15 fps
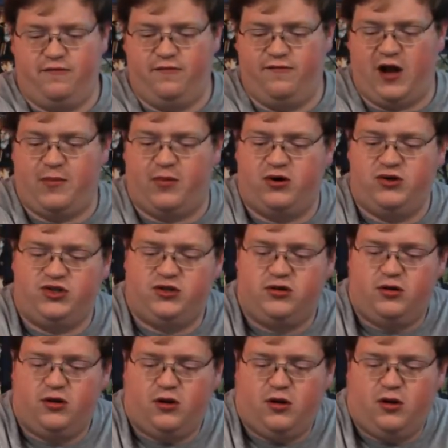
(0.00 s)
Vipers.
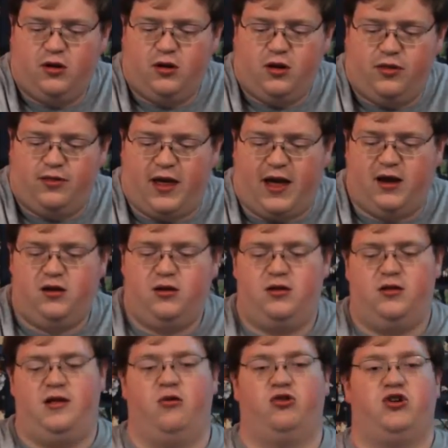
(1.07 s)
Then
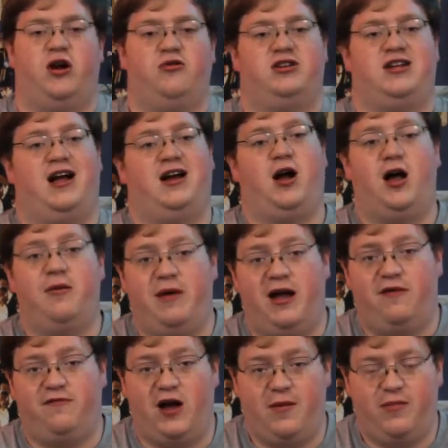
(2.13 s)
they will try to attack
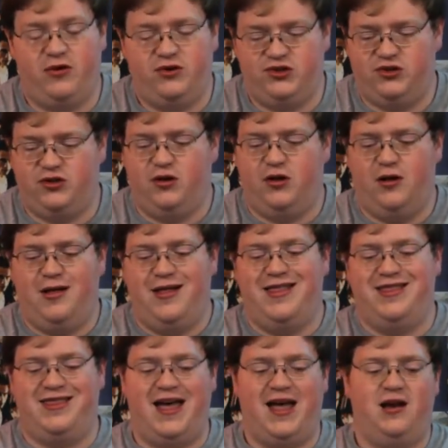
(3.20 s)
unmanned Vipers.
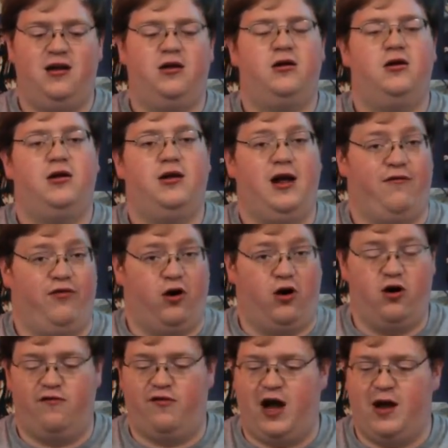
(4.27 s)
Then, if there are
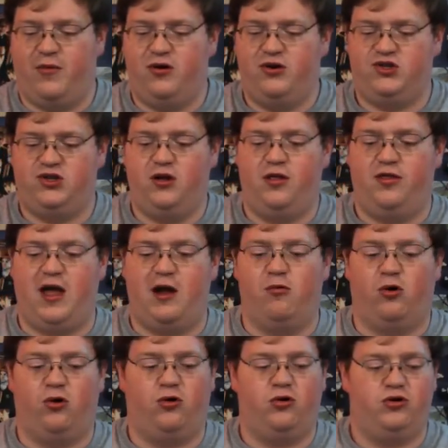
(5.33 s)
no Vipers, they
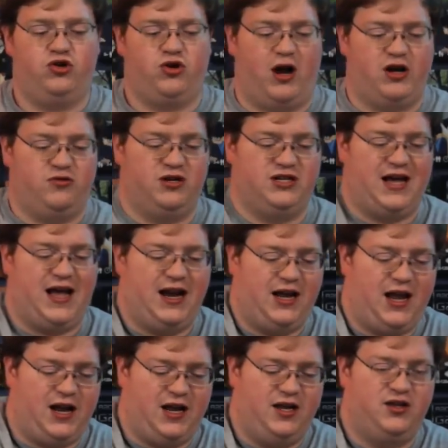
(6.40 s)
will try to attack
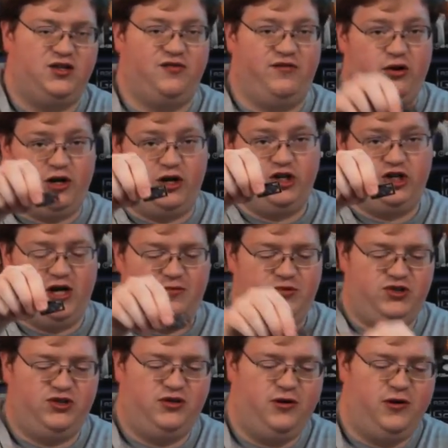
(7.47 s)
any civilian
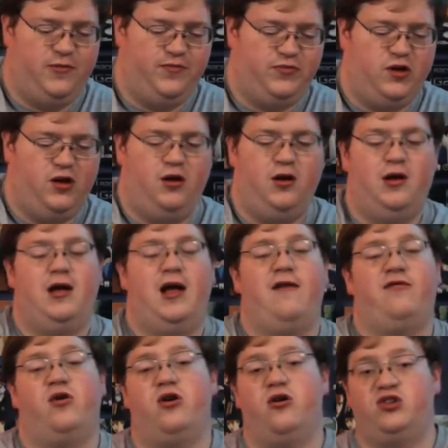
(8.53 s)
ships. If
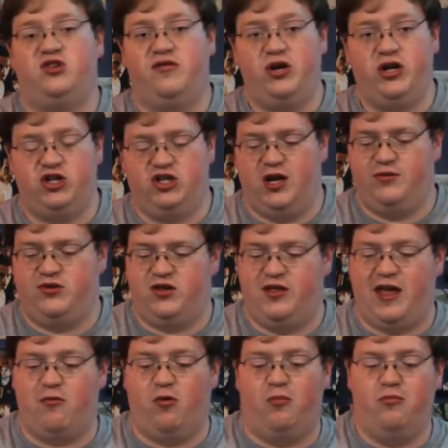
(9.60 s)
there are no civilian ships,
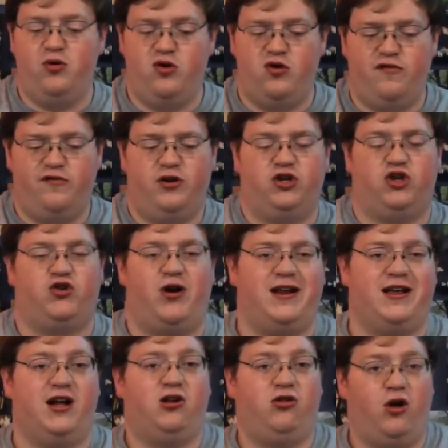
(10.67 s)
they will move to try to
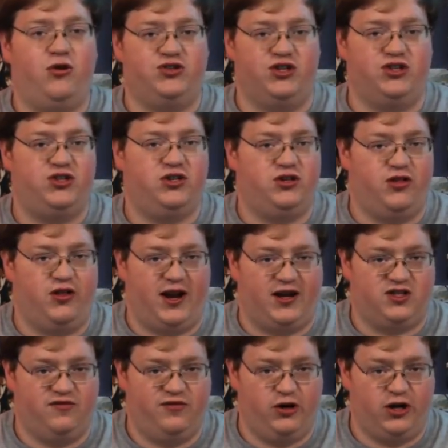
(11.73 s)
get closest to the next
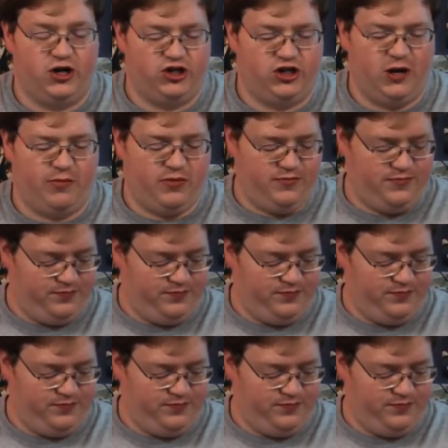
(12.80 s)
civilian ship.